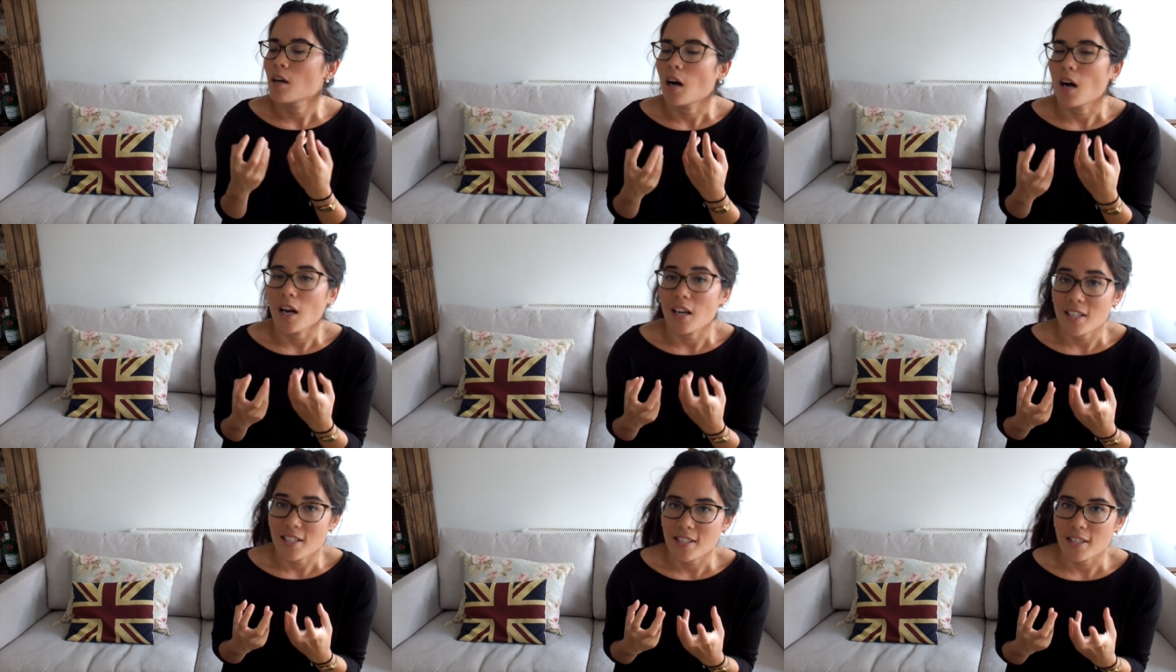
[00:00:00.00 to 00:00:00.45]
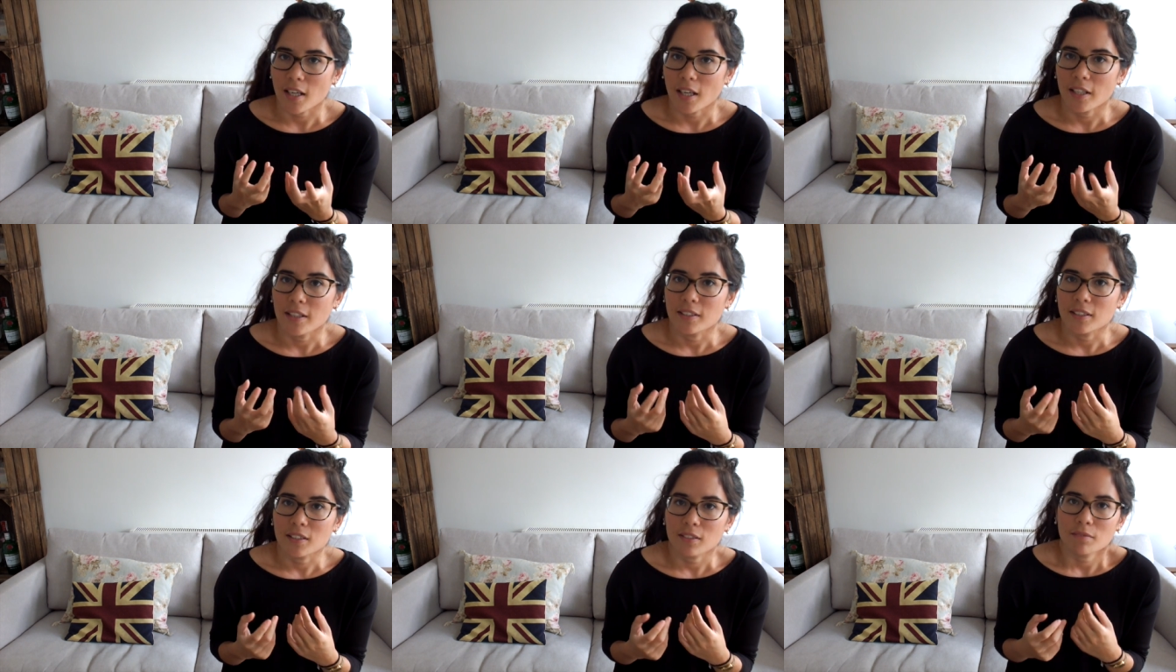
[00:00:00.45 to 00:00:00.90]

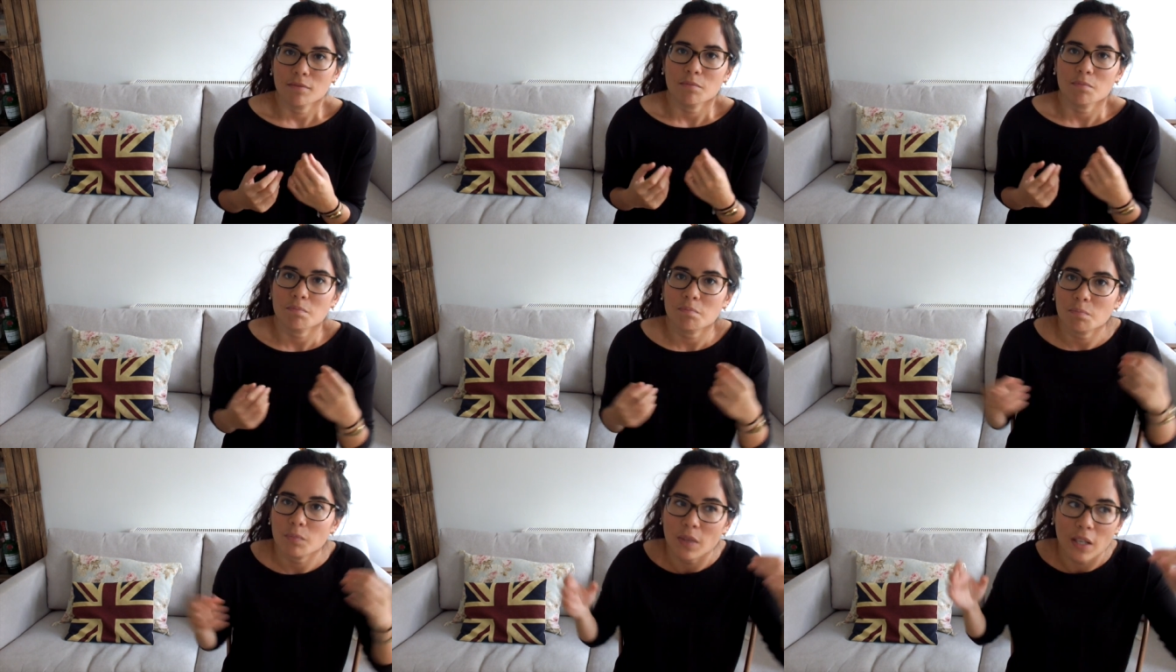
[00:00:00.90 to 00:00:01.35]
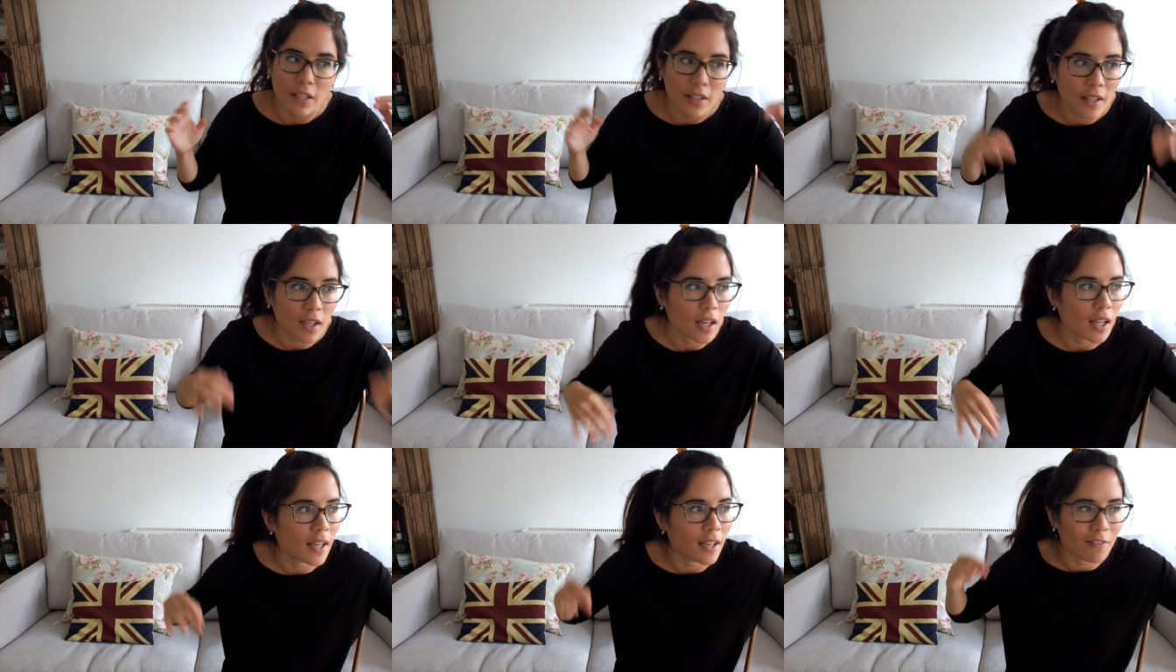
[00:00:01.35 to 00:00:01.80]
eyesight when
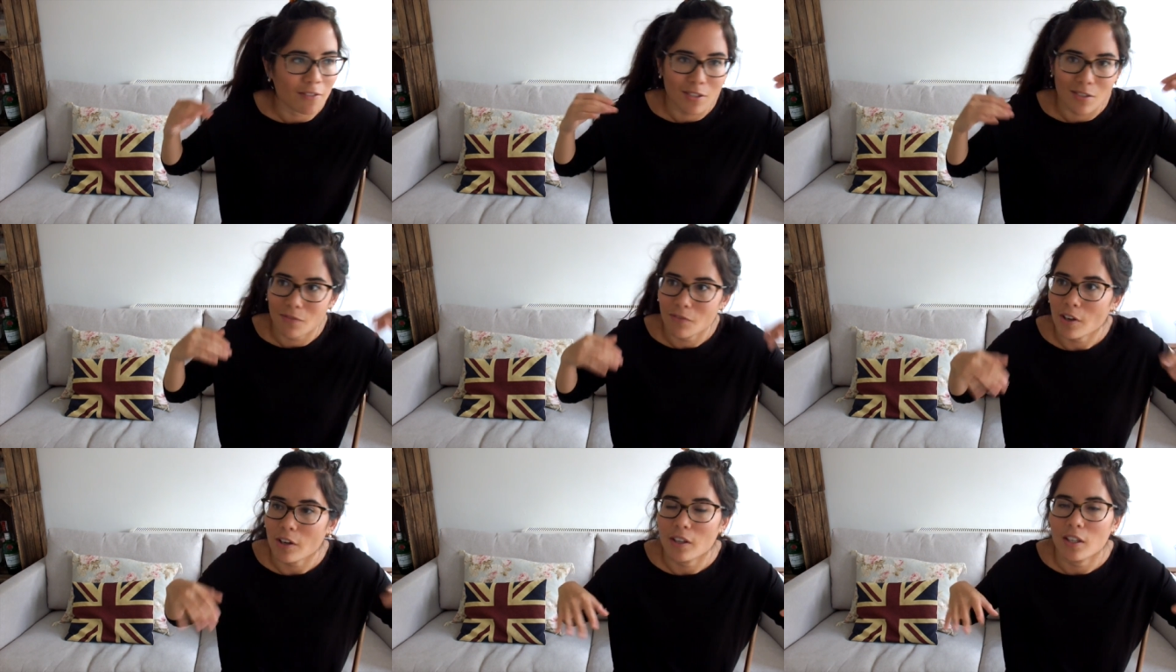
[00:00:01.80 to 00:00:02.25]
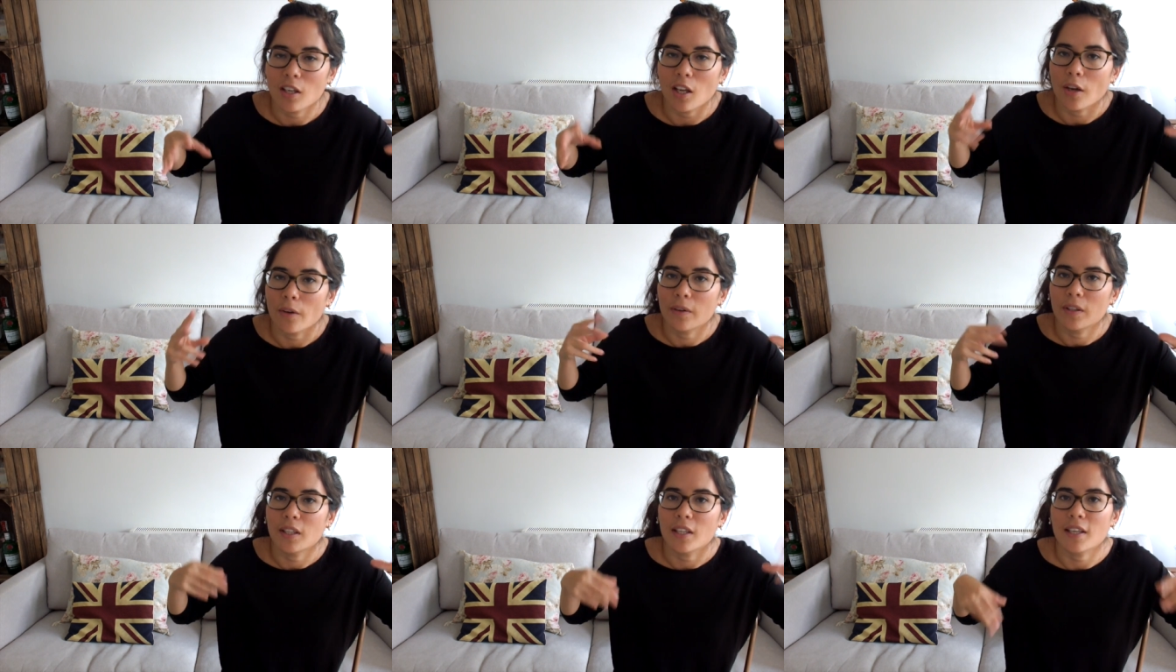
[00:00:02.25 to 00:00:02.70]
the light levels are very
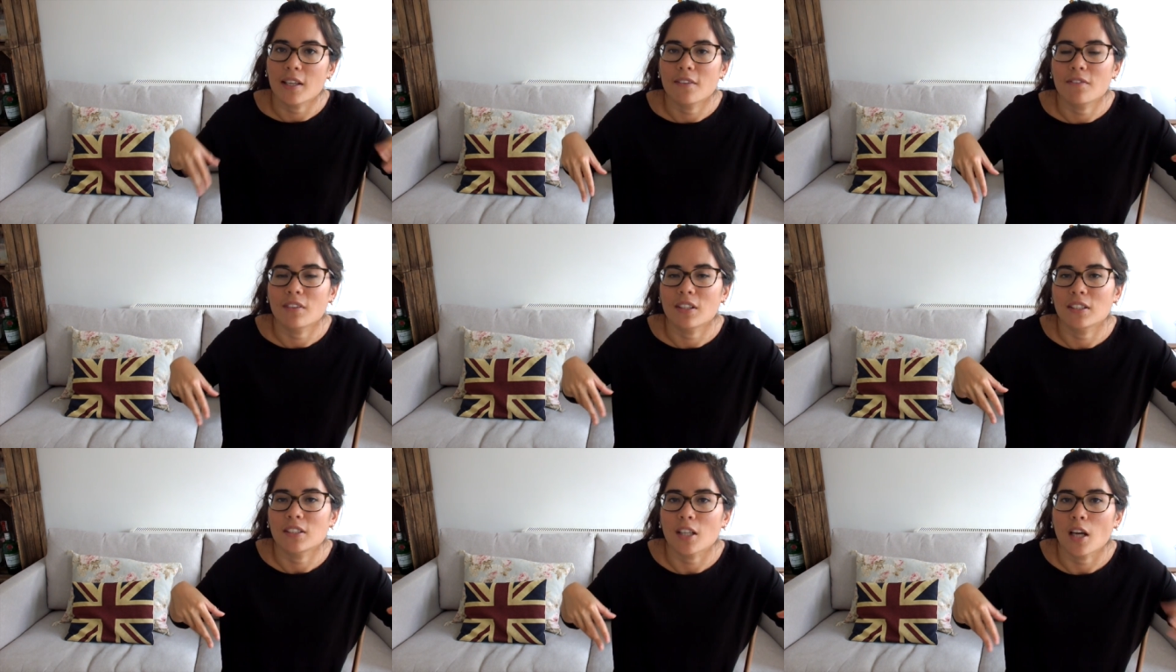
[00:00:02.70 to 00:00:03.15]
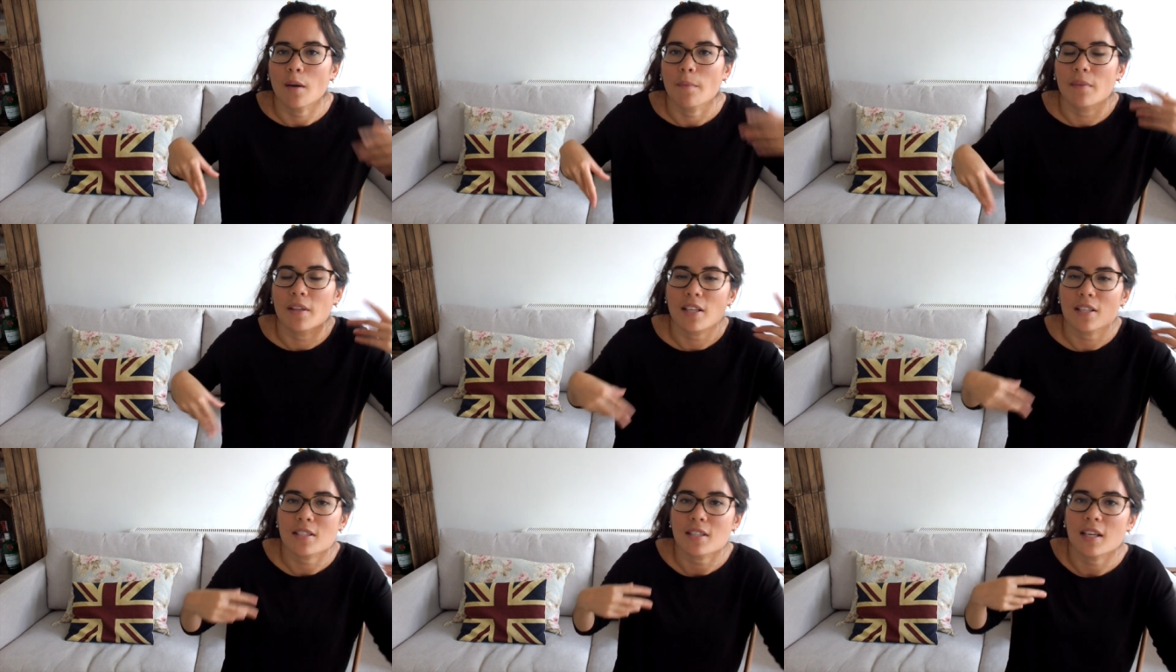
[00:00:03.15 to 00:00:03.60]
low in the evening time
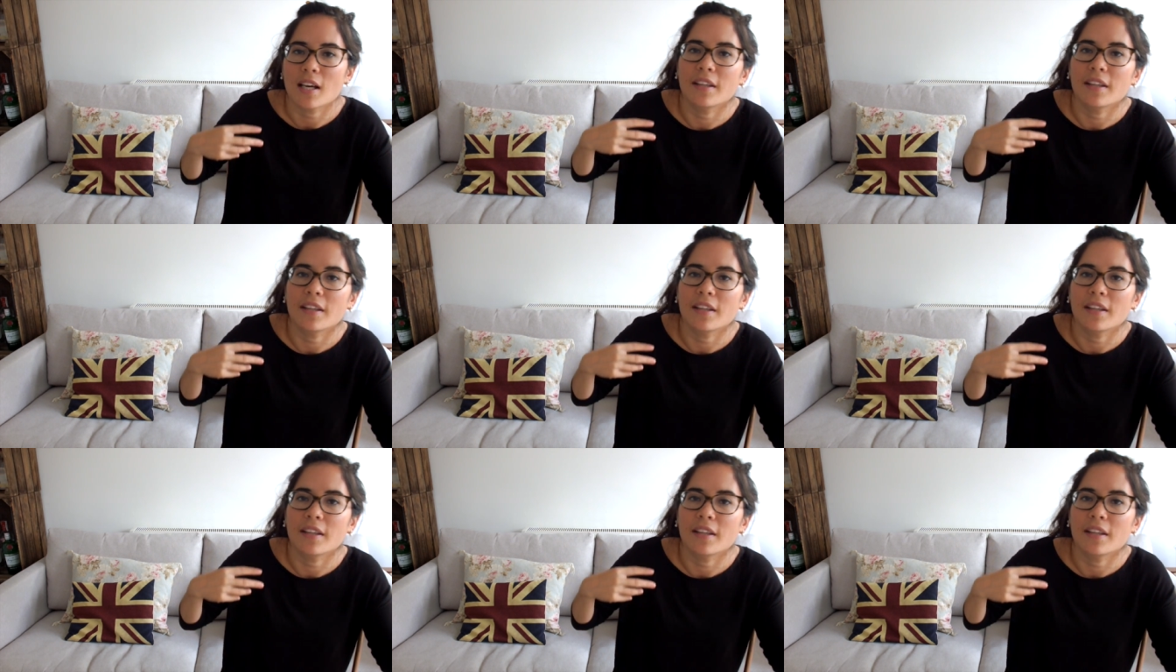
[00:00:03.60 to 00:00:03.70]
and that's